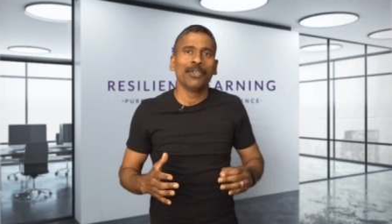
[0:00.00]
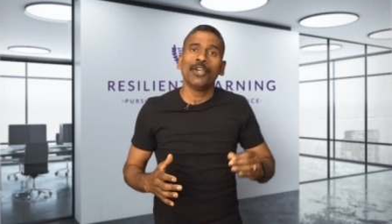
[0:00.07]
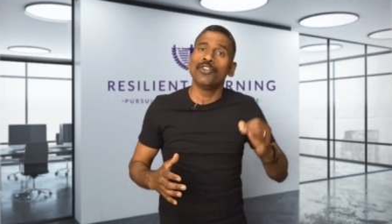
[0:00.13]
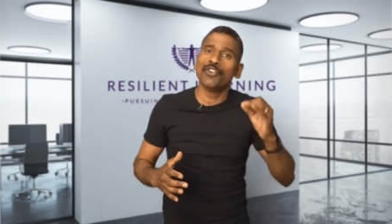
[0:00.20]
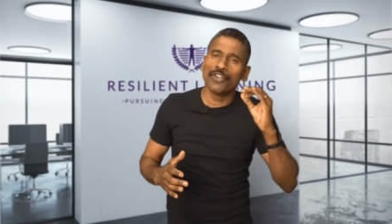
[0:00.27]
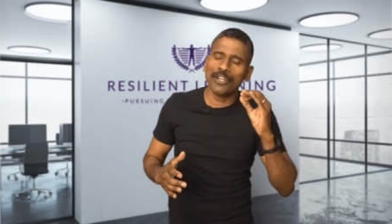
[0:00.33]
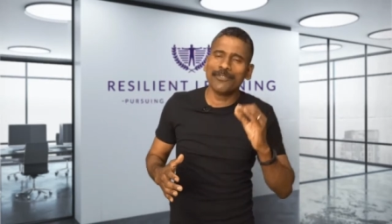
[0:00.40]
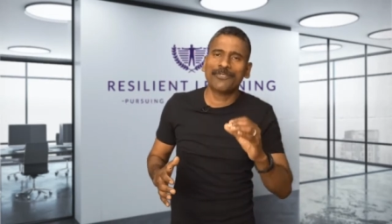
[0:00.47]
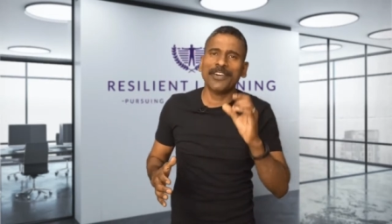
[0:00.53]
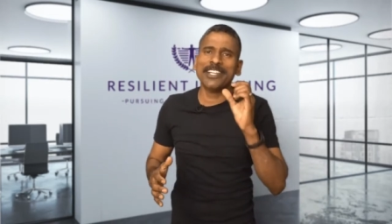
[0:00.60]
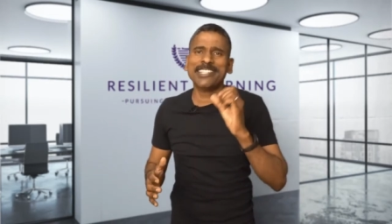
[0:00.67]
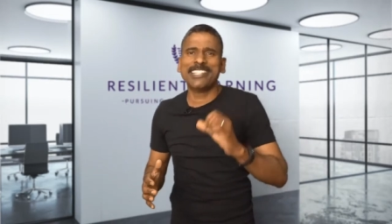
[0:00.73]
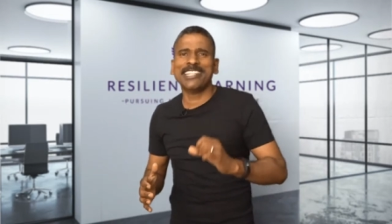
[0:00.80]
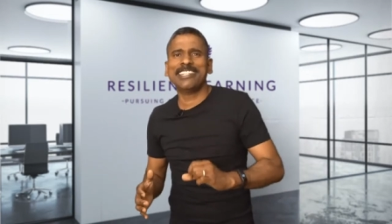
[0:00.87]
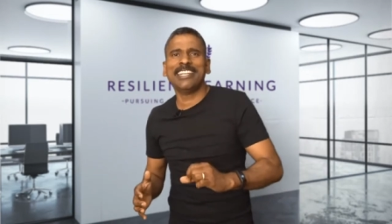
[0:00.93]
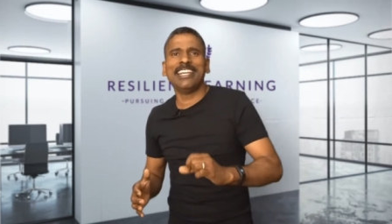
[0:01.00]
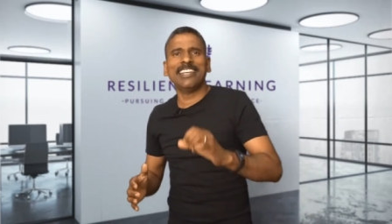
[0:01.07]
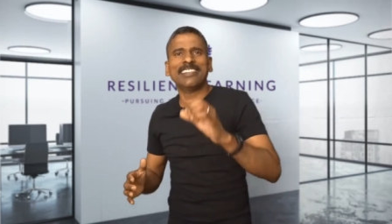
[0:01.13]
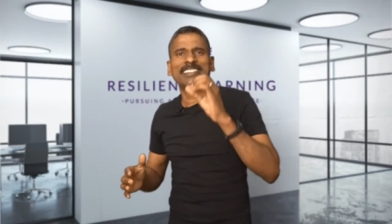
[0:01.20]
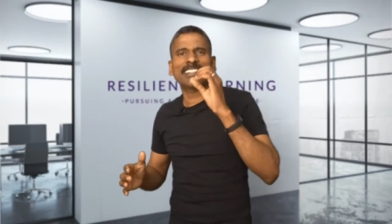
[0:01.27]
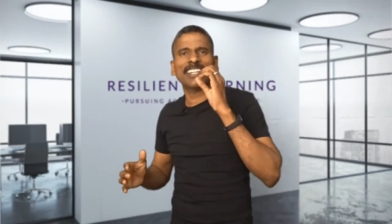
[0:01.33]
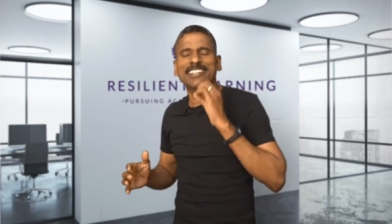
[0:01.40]
university
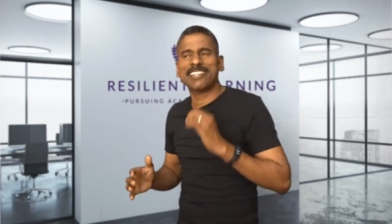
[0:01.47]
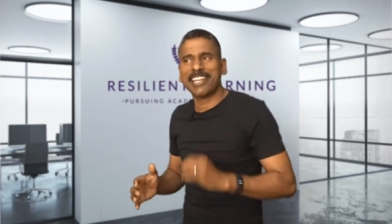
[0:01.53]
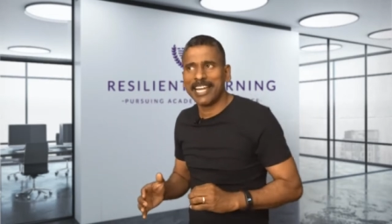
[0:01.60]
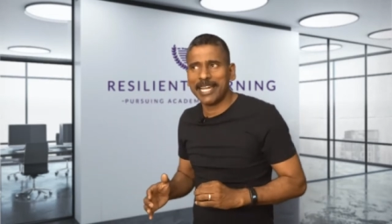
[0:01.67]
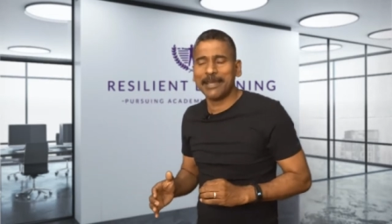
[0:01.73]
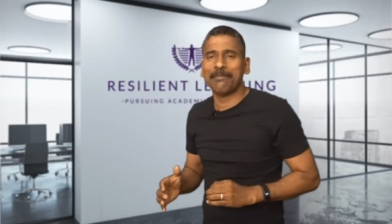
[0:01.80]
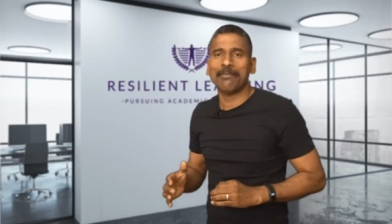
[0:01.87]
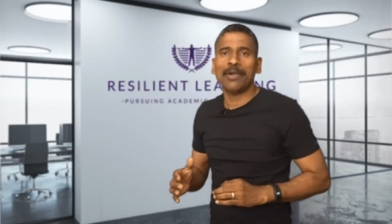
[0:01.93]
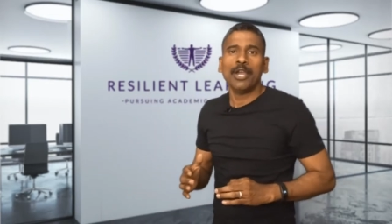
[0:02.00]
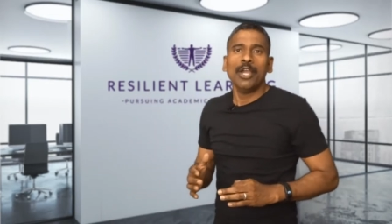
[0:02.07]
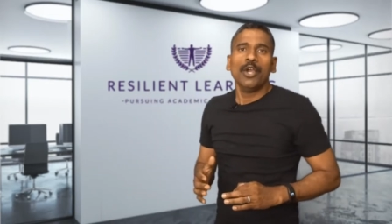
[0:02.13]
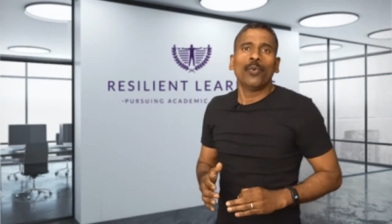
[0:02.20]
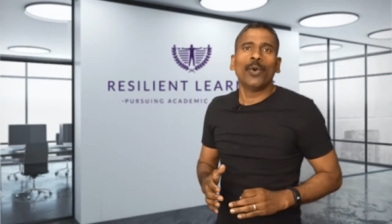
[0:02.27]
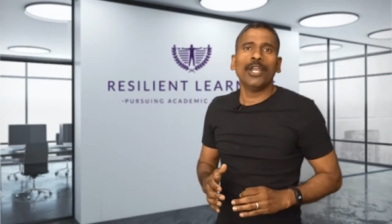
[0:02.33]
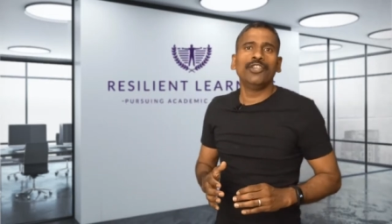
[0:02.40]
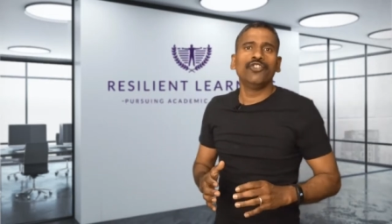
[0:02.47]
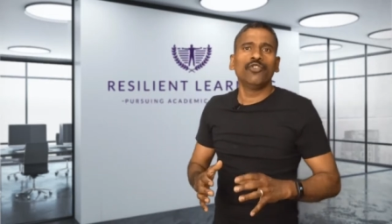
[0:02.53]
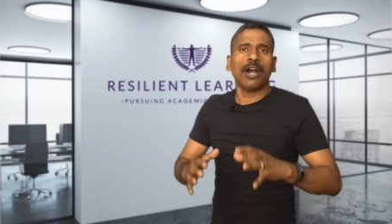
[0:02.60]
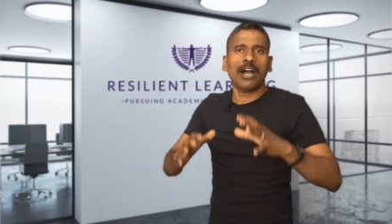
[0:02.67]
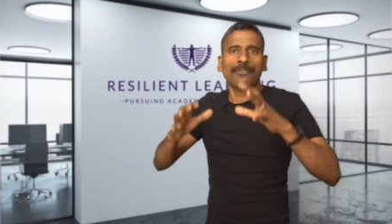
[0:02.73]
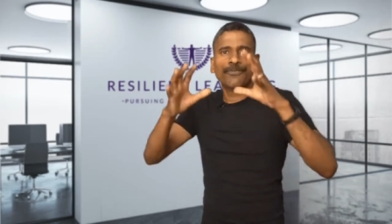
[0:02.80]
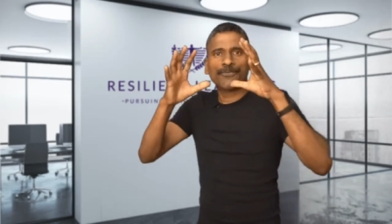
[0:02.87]
is the time when you
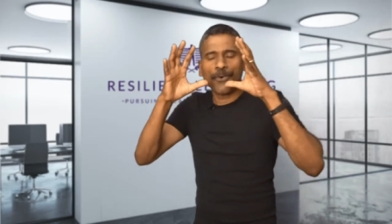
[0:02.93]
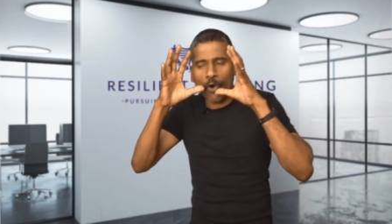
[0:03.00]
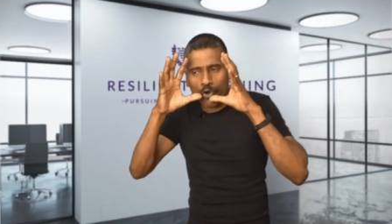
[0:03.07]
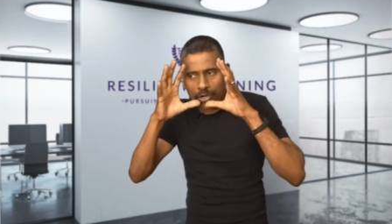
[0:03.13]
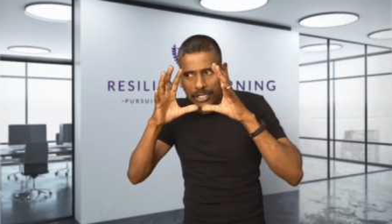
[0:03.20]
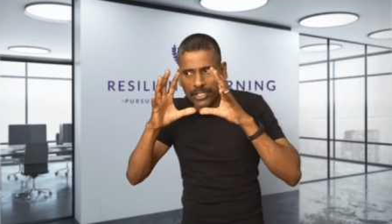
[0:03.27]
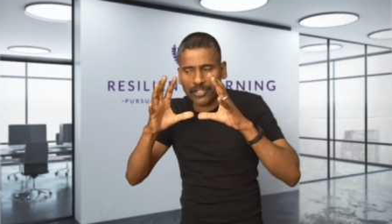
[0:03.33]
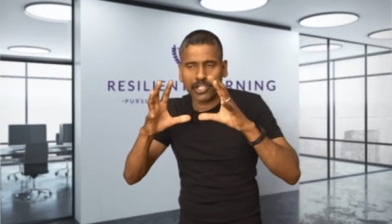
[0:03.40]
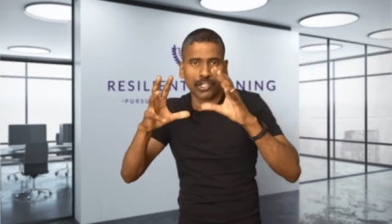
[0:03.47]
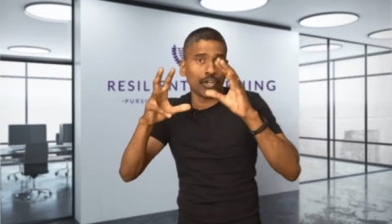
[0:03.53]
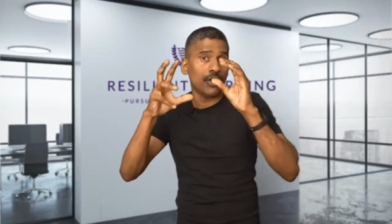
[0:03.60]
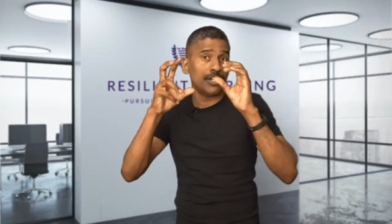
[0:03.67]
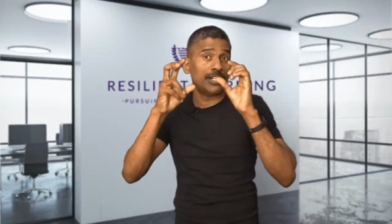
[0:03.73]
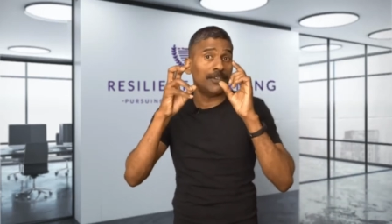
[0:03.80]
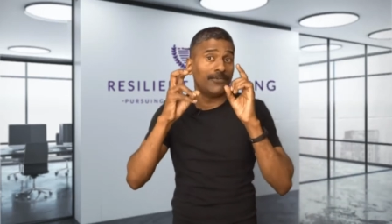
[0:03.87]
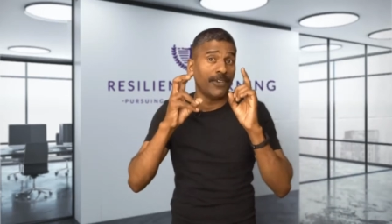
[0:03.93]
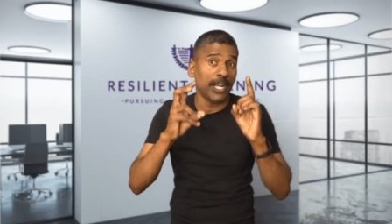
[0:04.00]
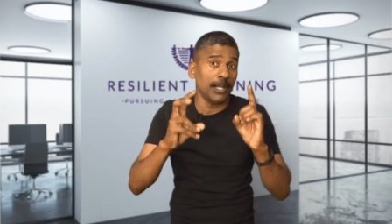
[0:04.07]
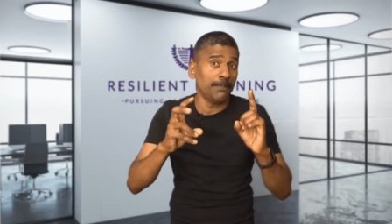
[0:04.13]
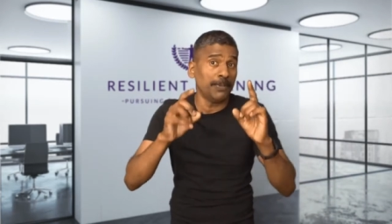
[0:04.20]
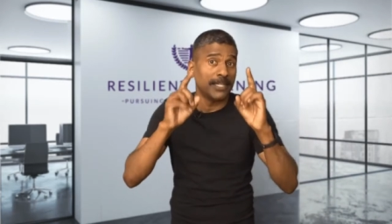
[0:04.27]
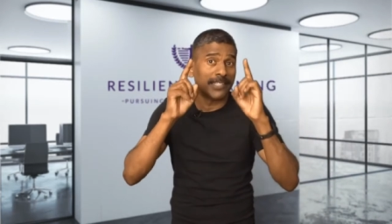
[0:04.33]
are focused on
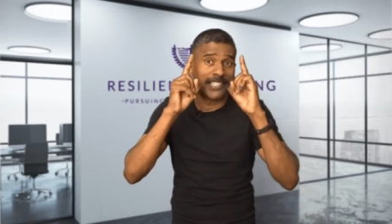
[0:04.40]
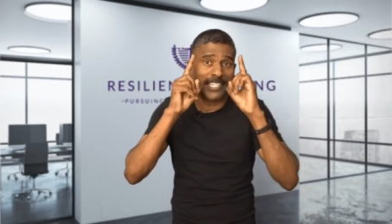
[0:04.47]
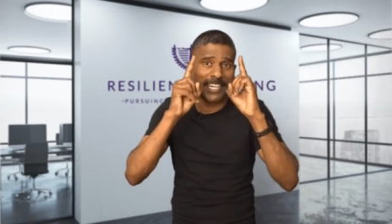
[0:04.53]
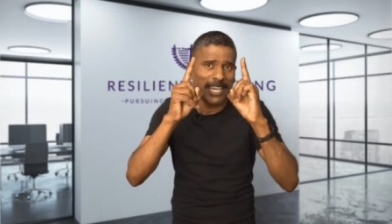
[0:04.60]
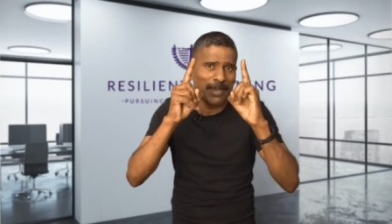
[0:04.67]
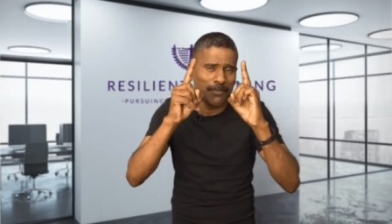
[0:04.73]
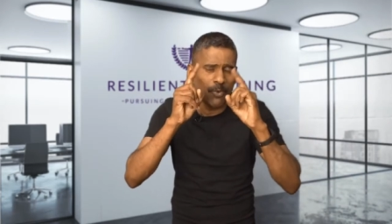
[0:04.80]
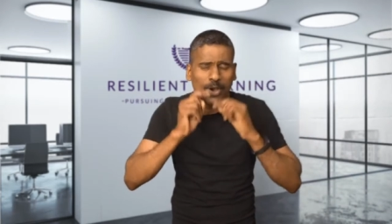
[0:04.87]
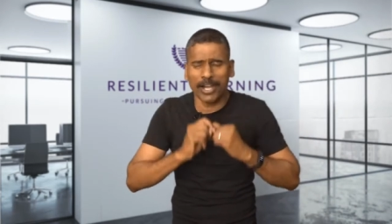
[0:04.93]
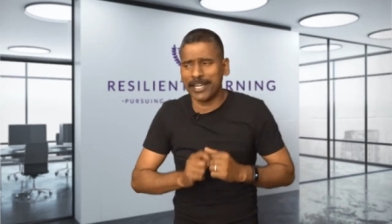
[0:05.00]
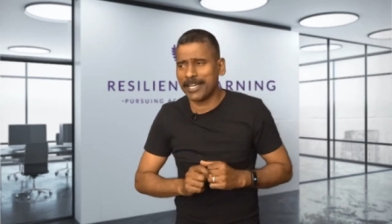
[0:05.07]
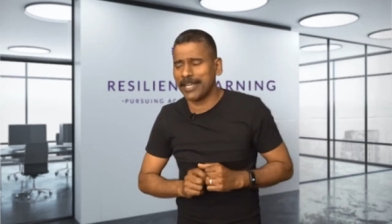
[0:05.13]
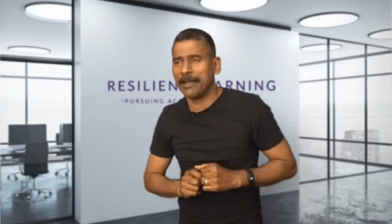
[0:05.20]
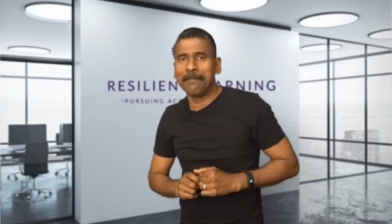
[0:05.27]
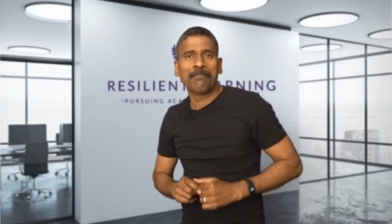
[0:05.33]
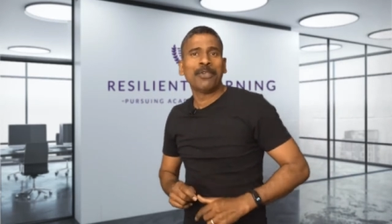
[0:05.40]
developing teamwork,